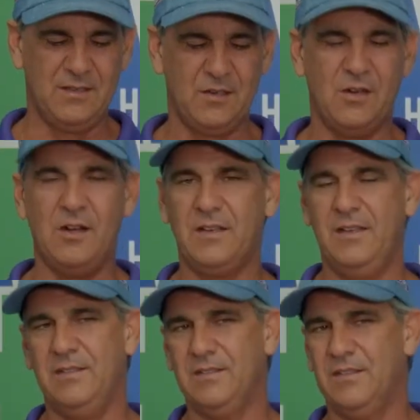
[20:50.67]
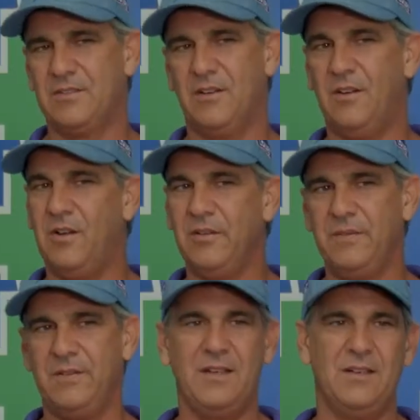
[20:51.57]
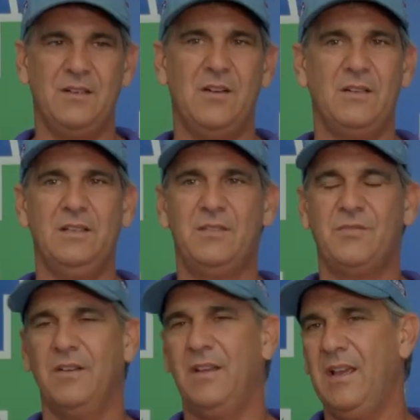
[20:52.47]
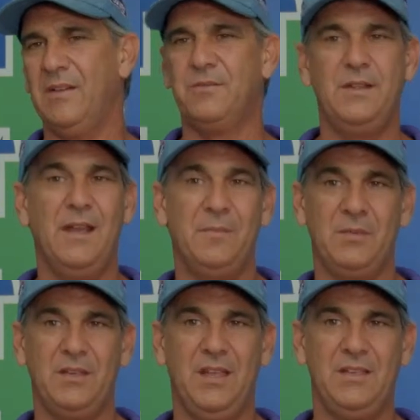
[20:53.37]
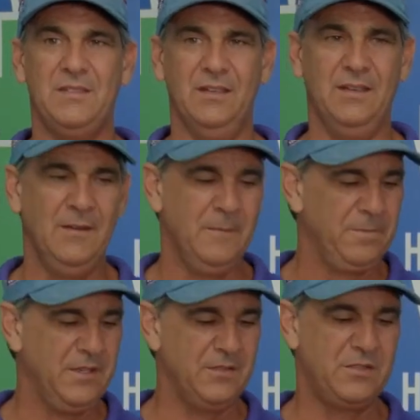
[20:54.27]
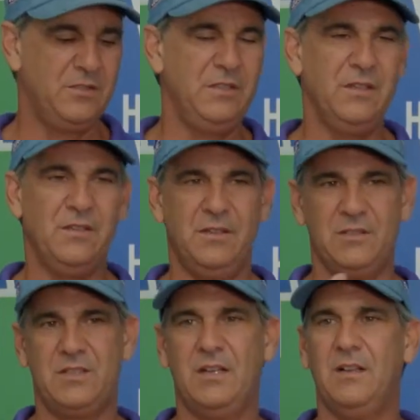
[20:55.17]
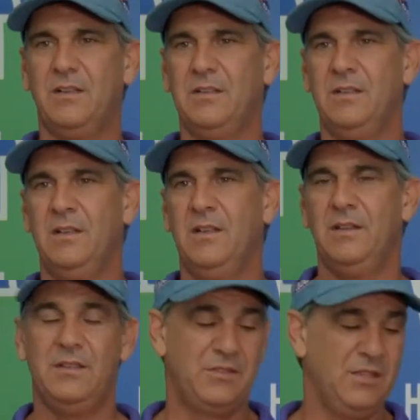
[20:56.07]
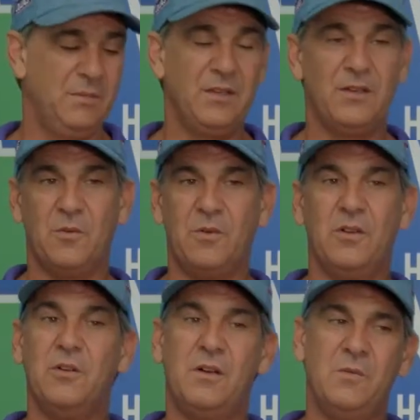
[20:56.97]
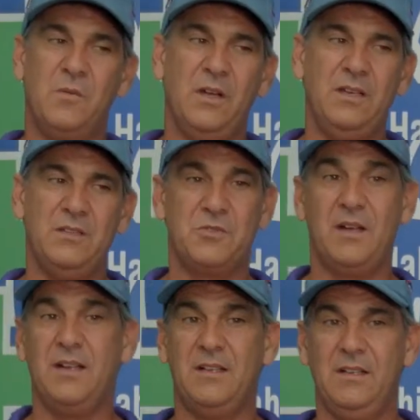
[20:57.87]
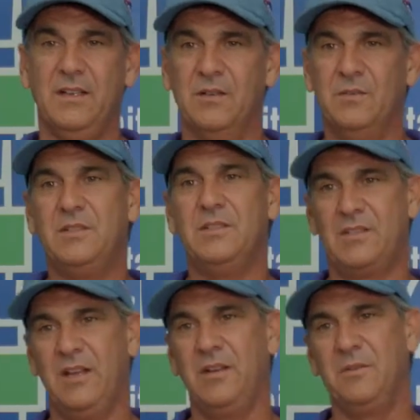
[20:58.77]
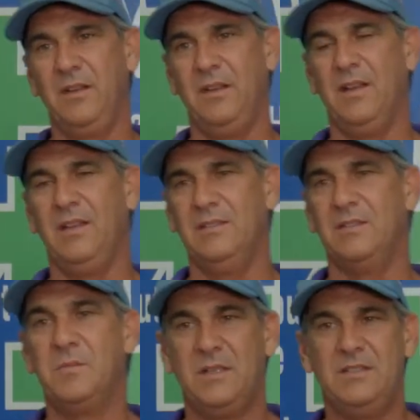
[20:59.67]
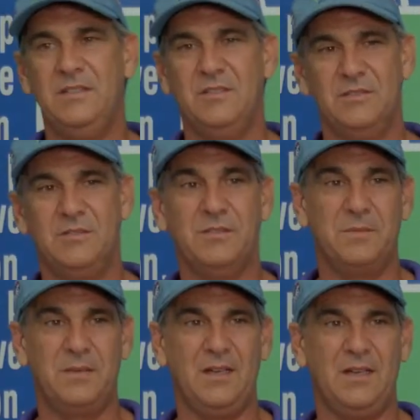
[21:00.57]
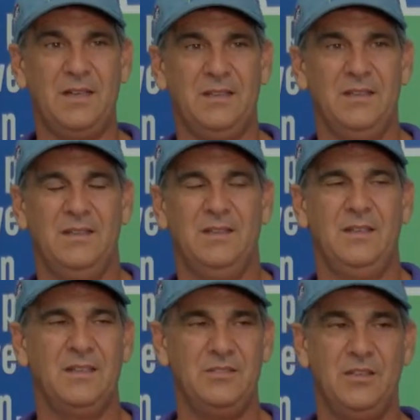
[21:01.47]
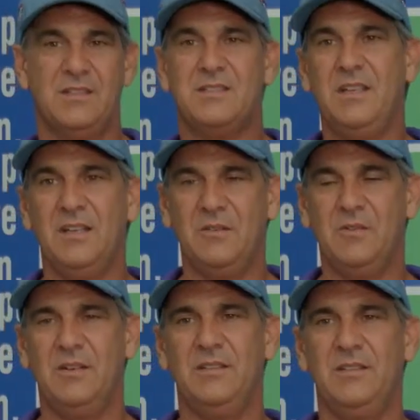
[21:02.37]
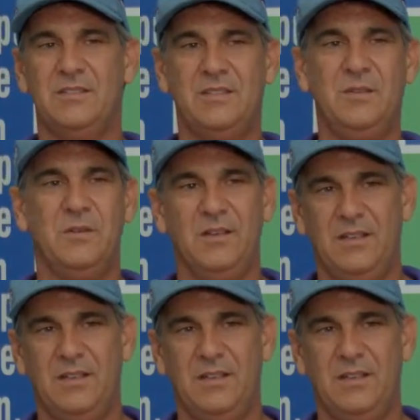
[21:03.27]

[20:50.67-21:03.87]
caulkings, there's all different kind of caulkings for every application. There's clear, there's color, there's some that will go on white and dry clear, which is kind of really nice. It's much easier to apply because you can see it go on, you can see where it